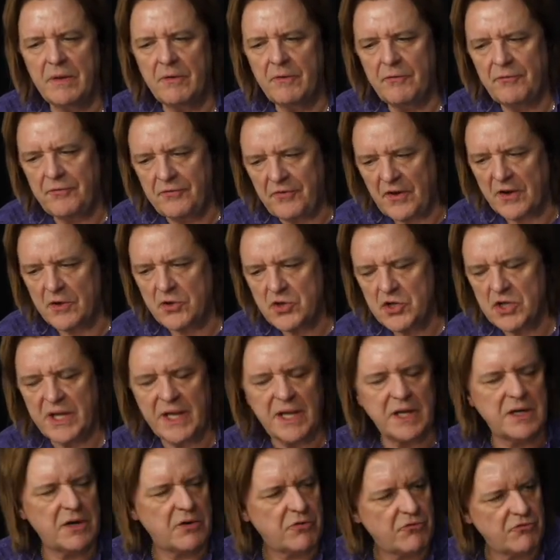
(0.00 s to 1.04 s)
functioning
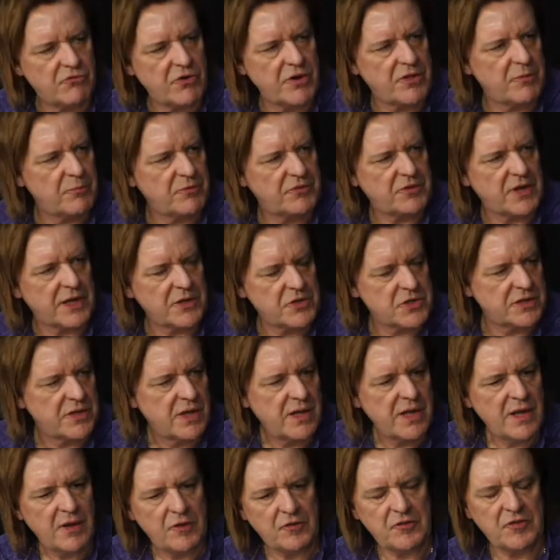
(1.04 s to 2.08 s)
in a rhythm section,
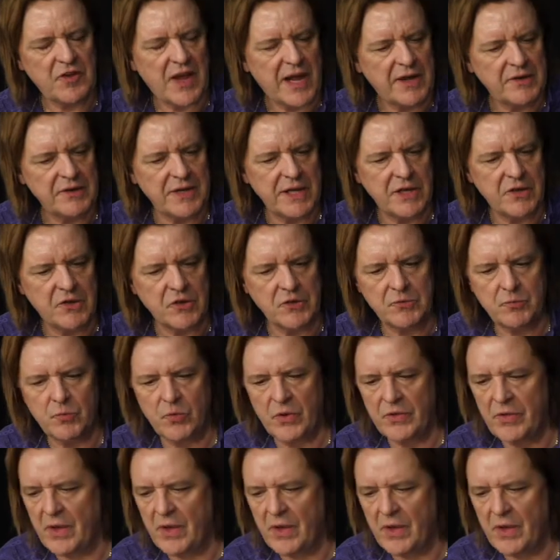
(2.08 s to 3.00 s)
sounding good with